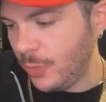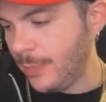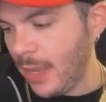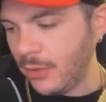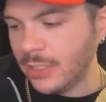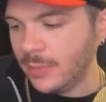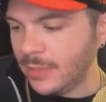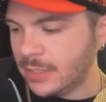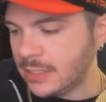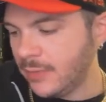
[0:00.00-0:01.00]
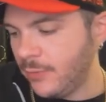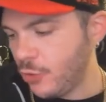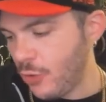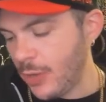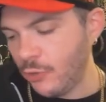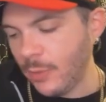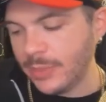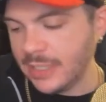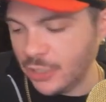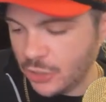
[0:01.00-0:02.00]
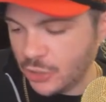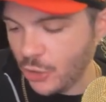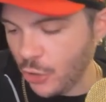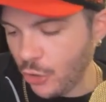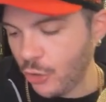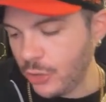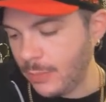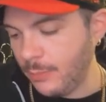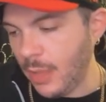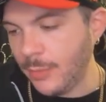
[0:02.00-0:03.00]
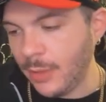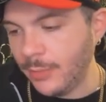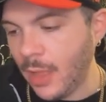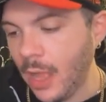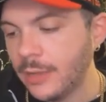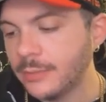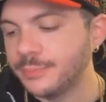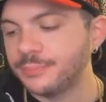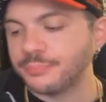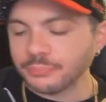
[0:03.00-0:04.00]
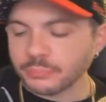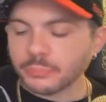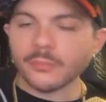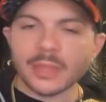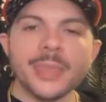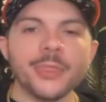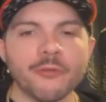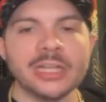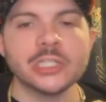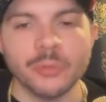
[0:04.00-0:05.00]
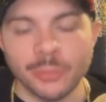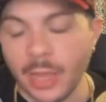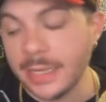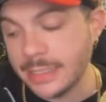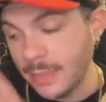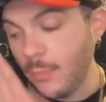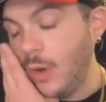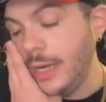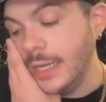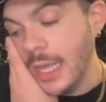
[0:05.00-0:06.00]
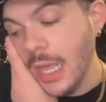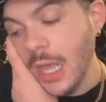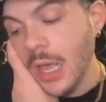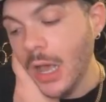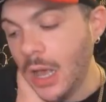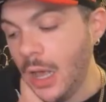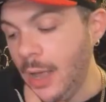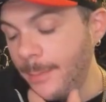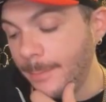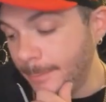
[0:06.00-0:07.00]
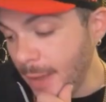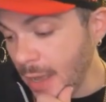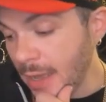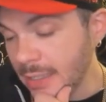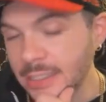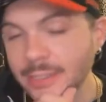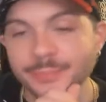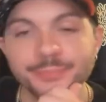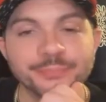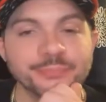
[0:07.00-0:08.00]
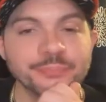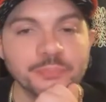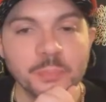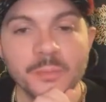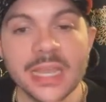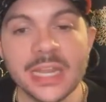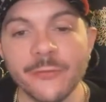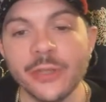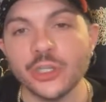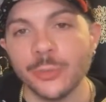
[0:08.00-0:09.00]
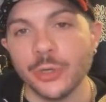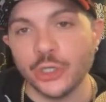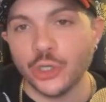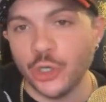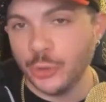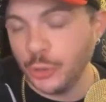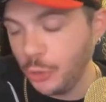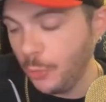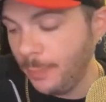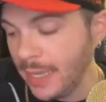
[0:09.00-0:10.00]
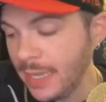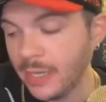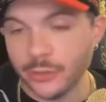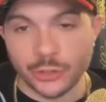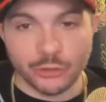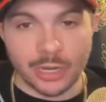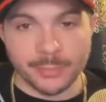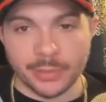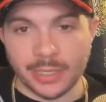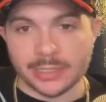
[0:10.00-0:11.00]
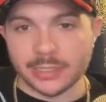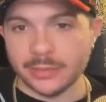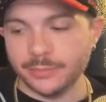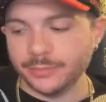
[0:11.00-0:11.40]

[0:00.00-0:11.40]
bit about keeping it silver, how your reputation's earned, and blah, blah, blah. And the right to reply to someone. But in a feature I'm going to show you in a little bit under the Try Plus